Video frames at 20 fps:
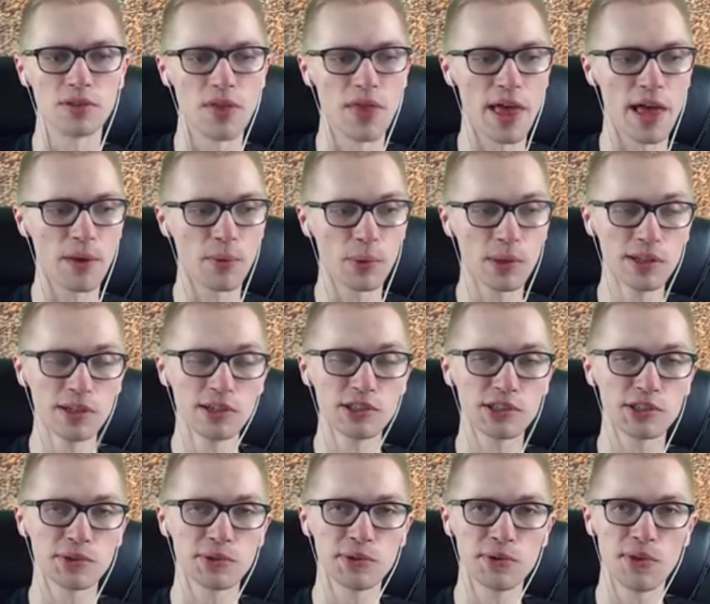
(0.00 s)
They will
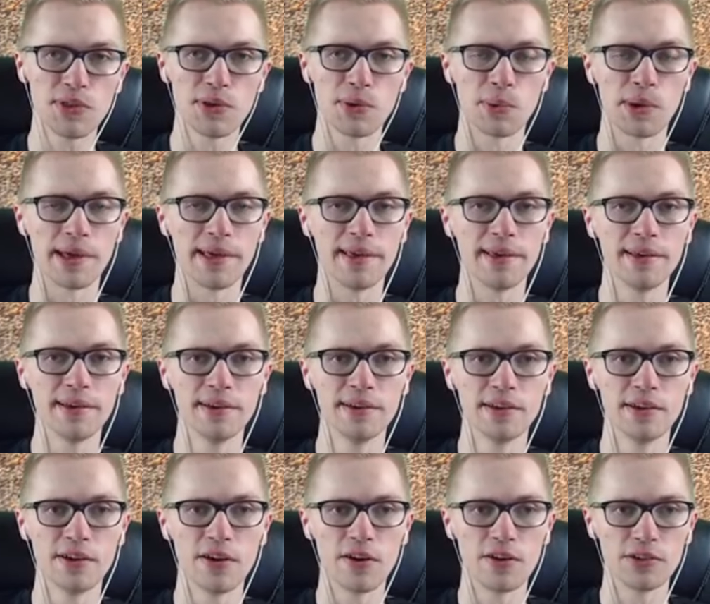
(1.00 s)
show you the way
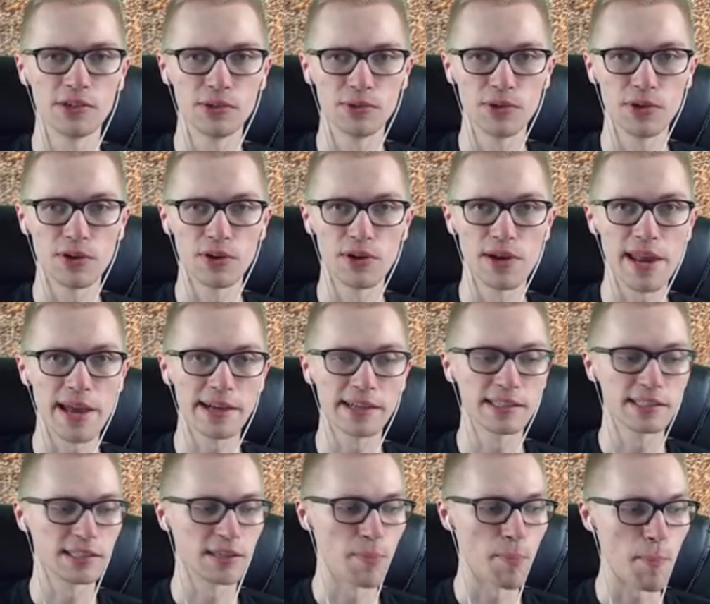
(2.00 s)
to your
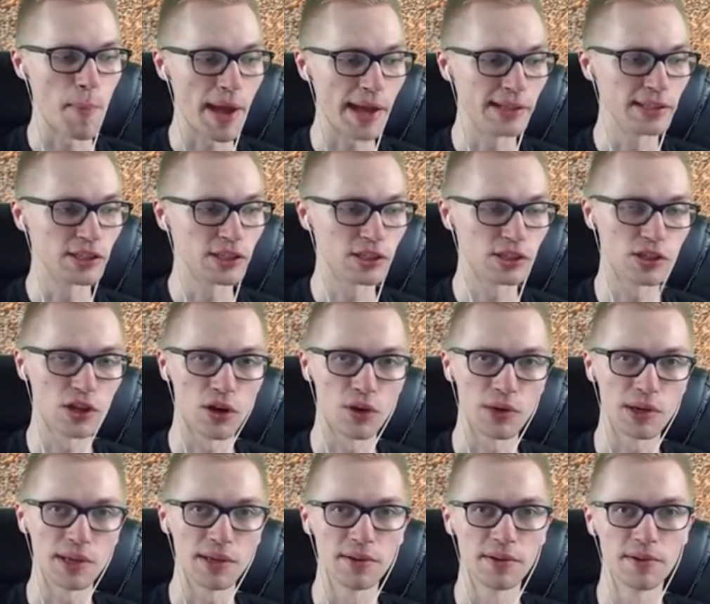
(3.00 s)
next main
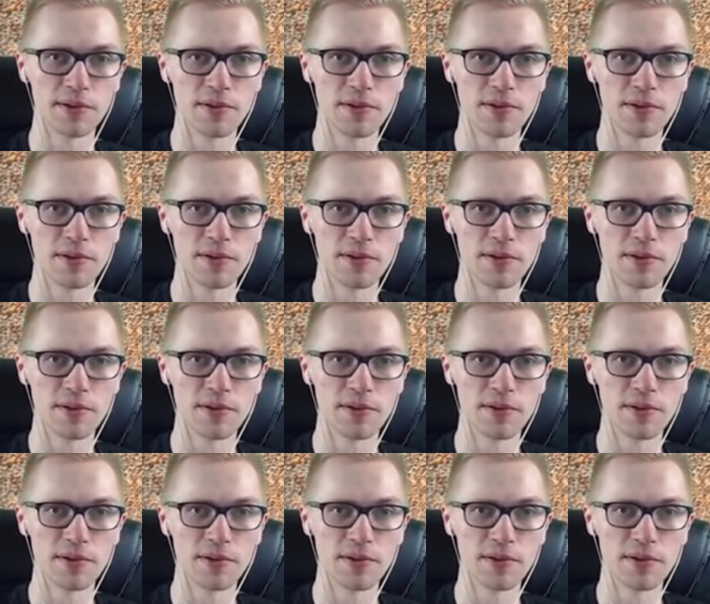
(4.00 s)
story